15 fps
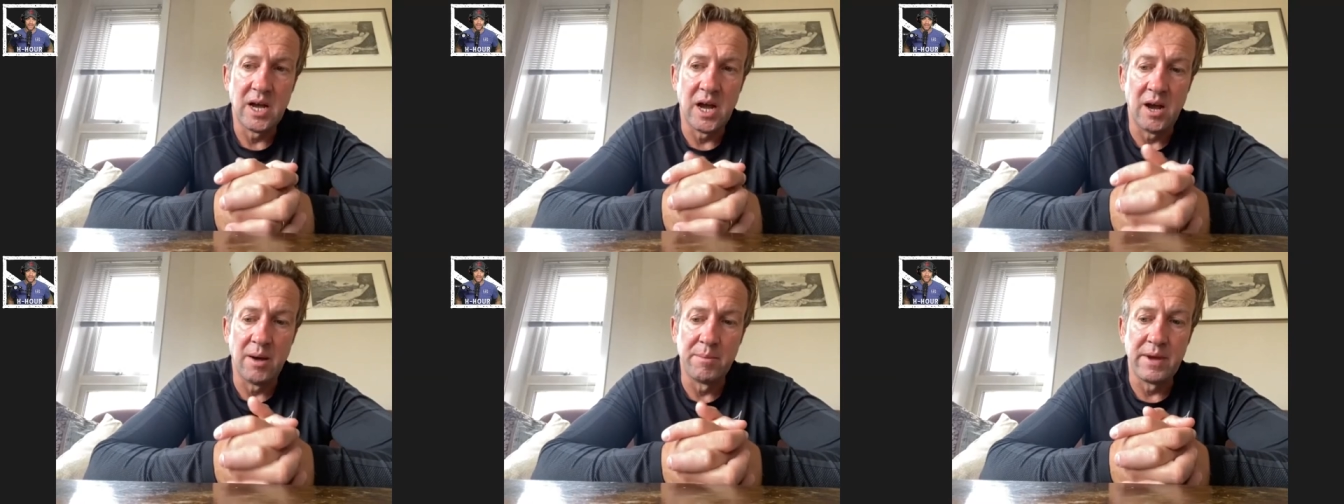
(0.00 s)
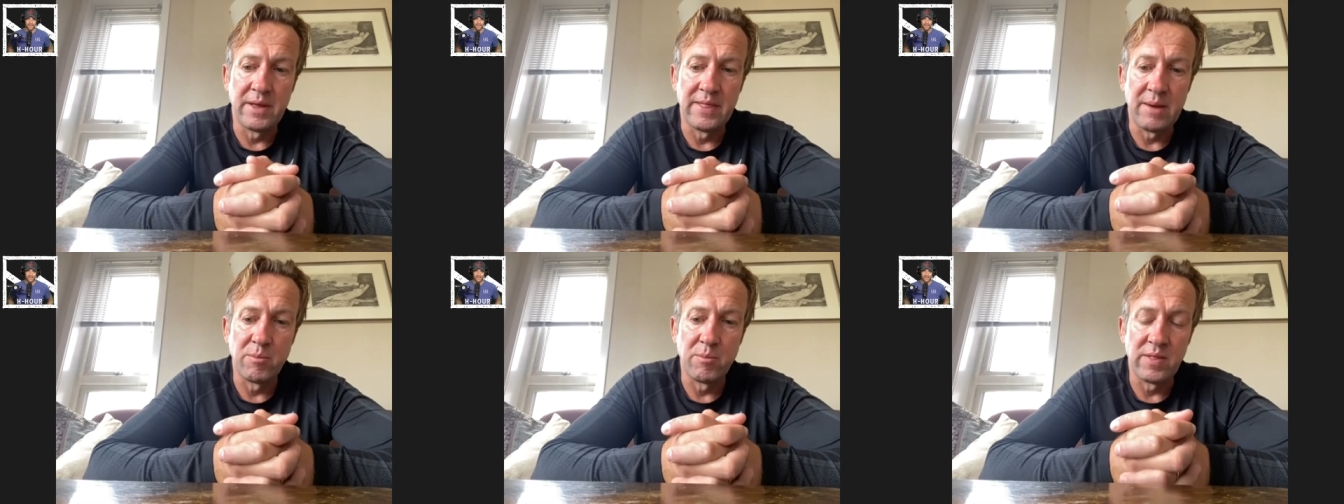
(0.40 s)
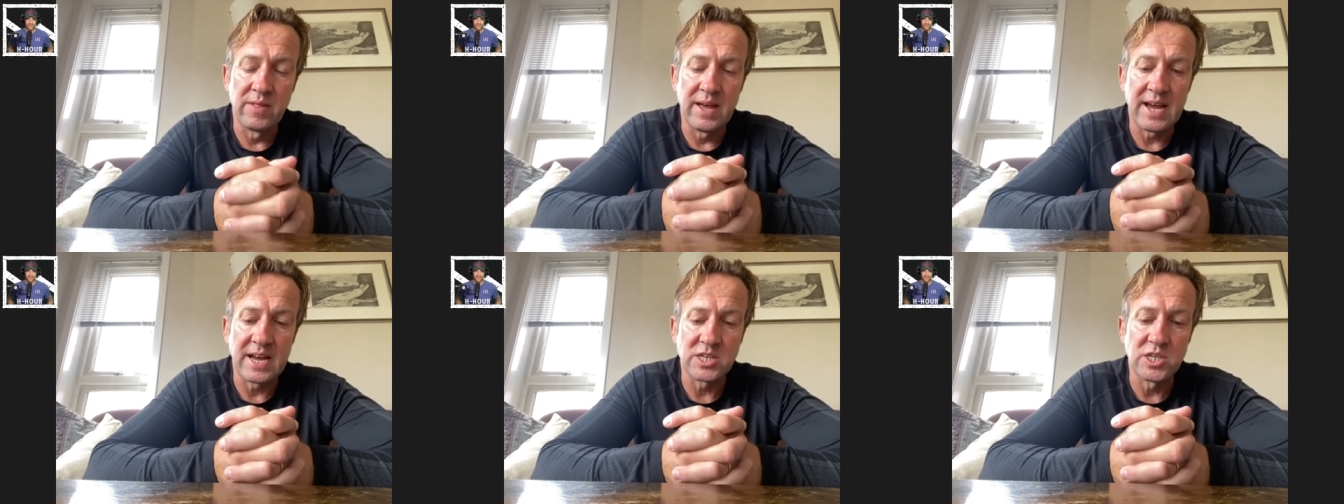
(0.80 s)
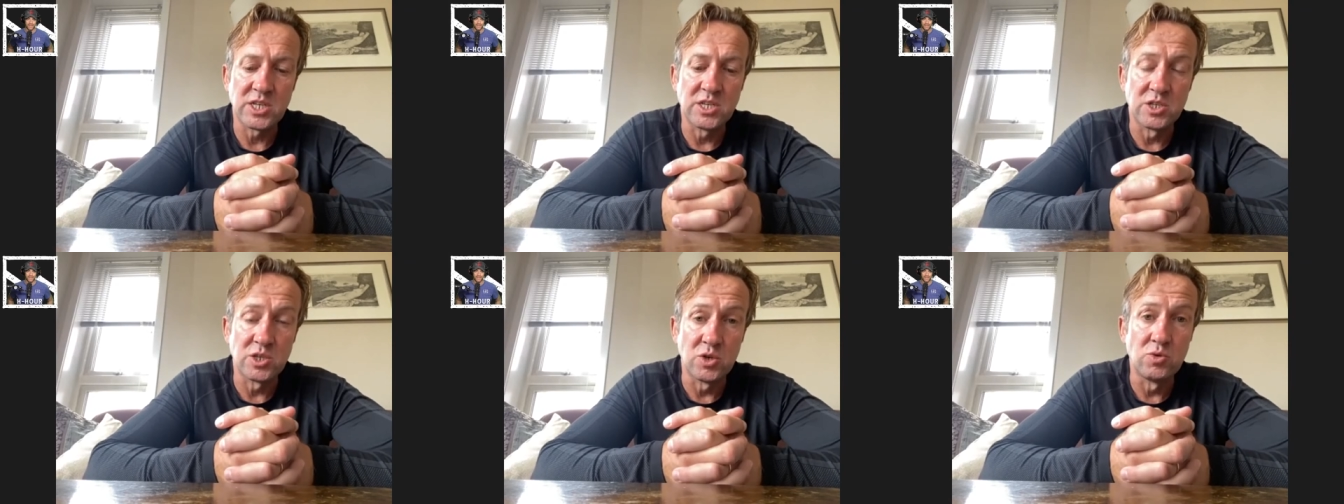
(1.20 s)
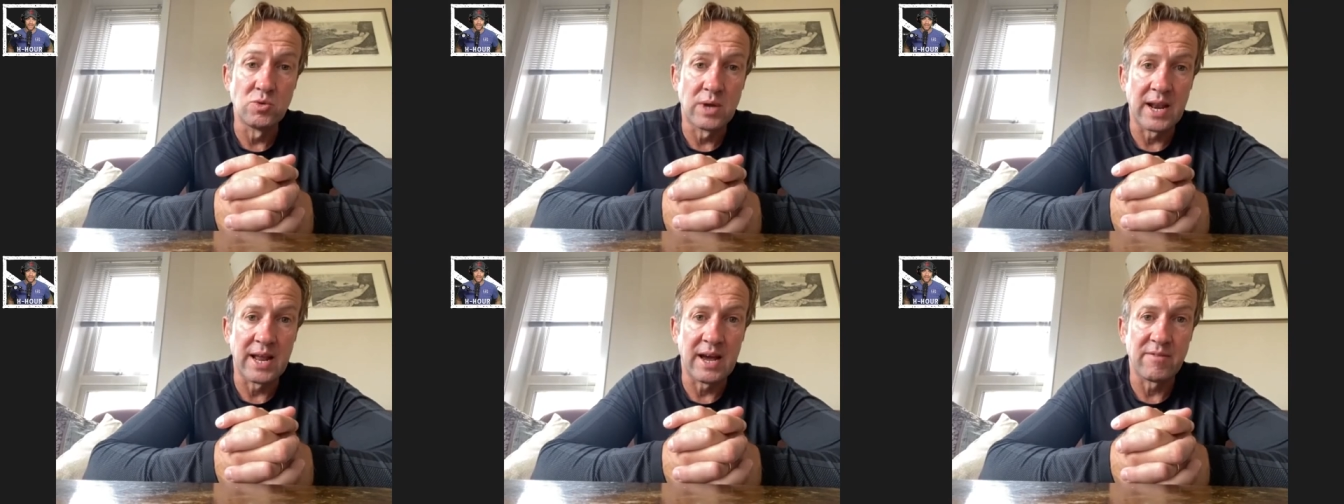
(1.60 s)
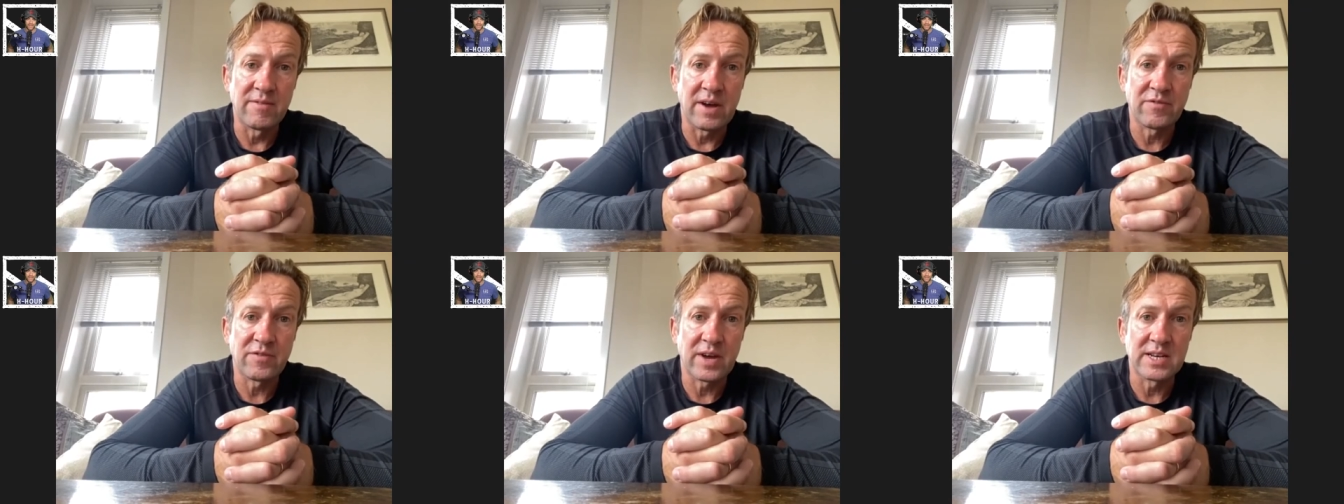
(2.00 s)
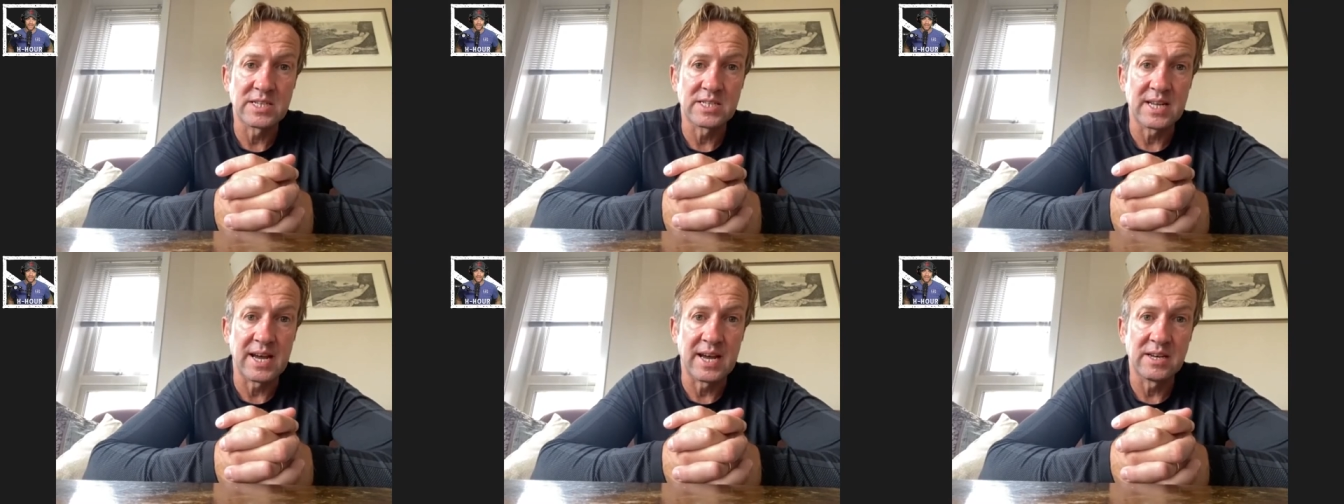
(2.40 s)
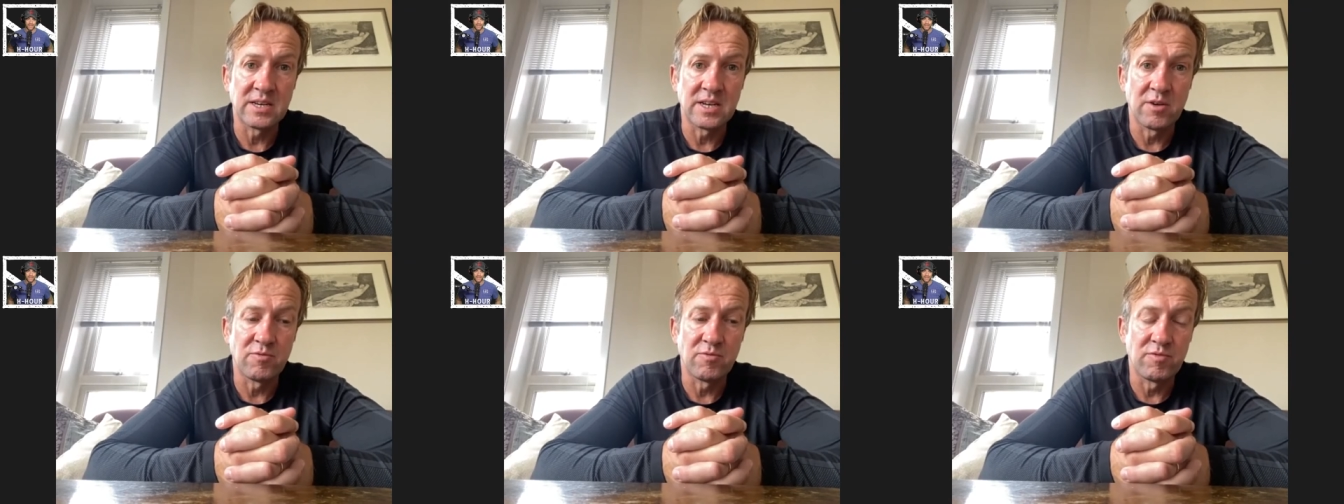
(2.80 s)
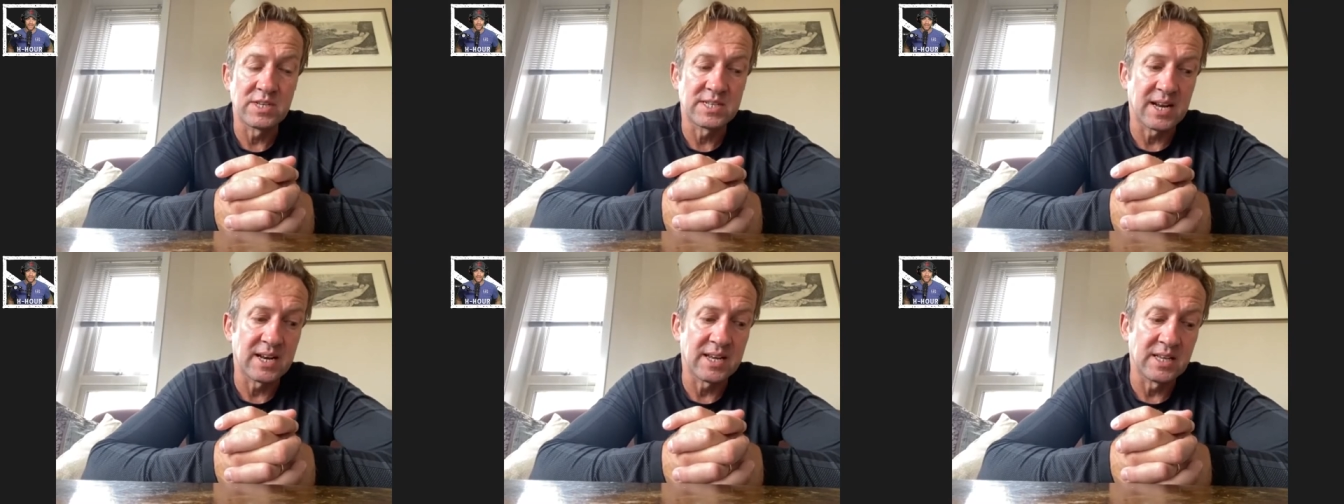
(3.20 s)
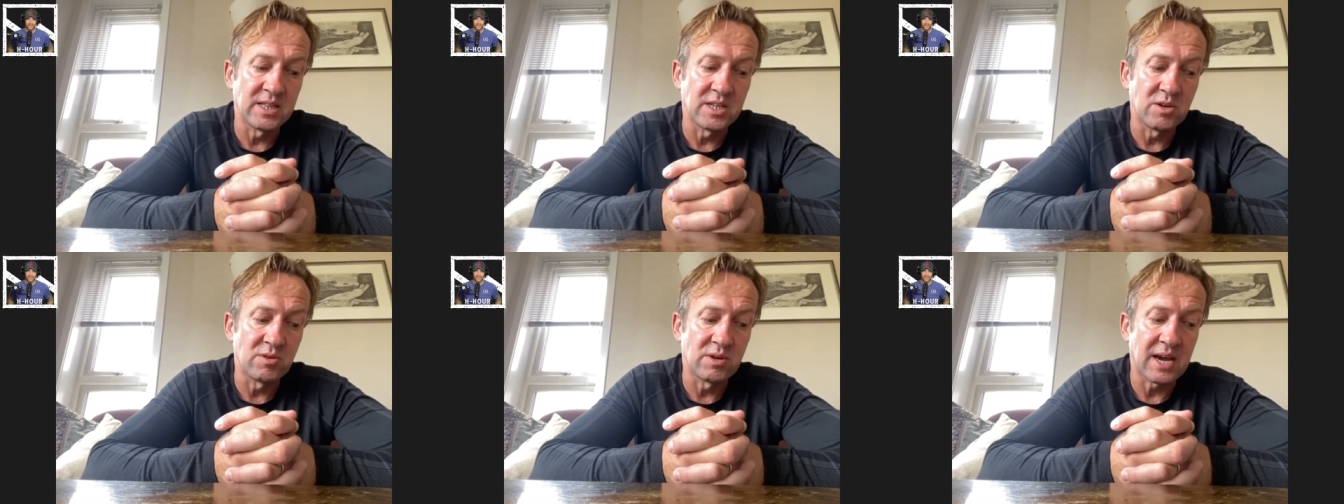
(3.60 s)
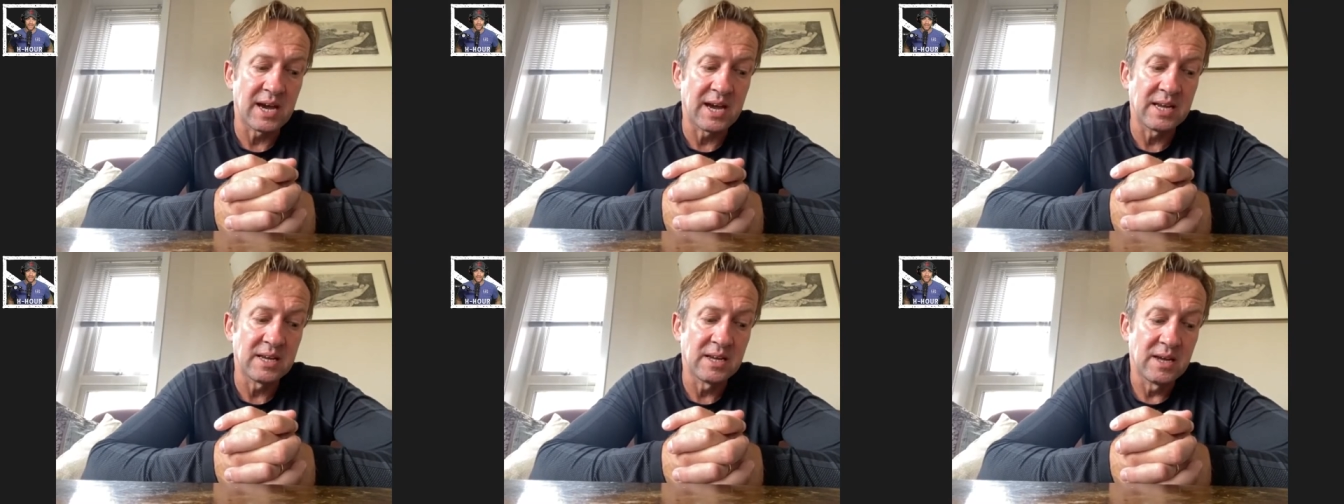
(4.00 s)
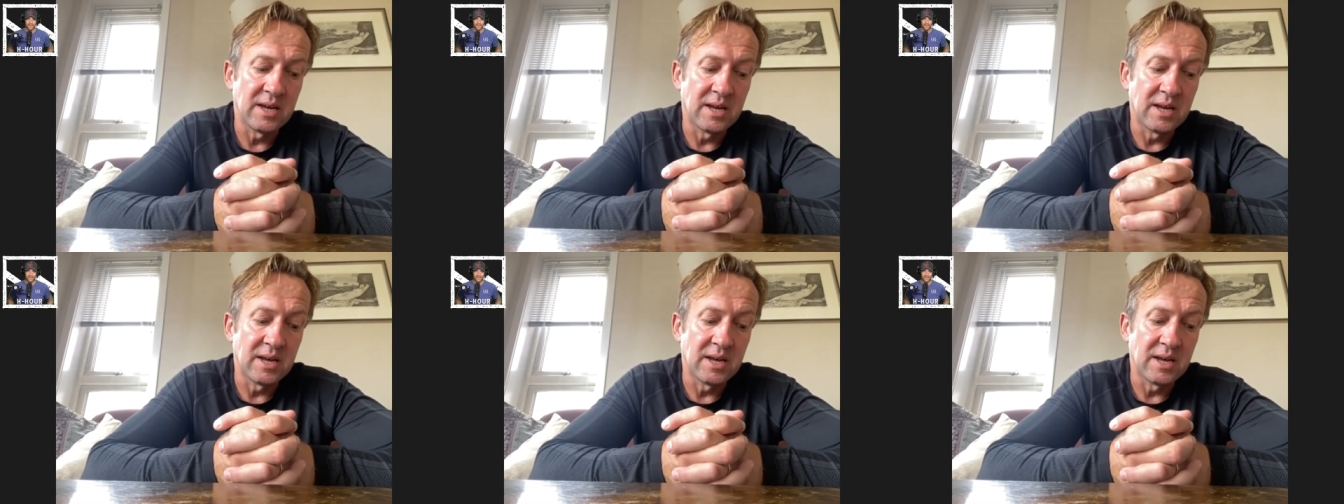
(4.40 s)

um, and then when they actually do get out of Afghanistan, you know, resettling in the UK.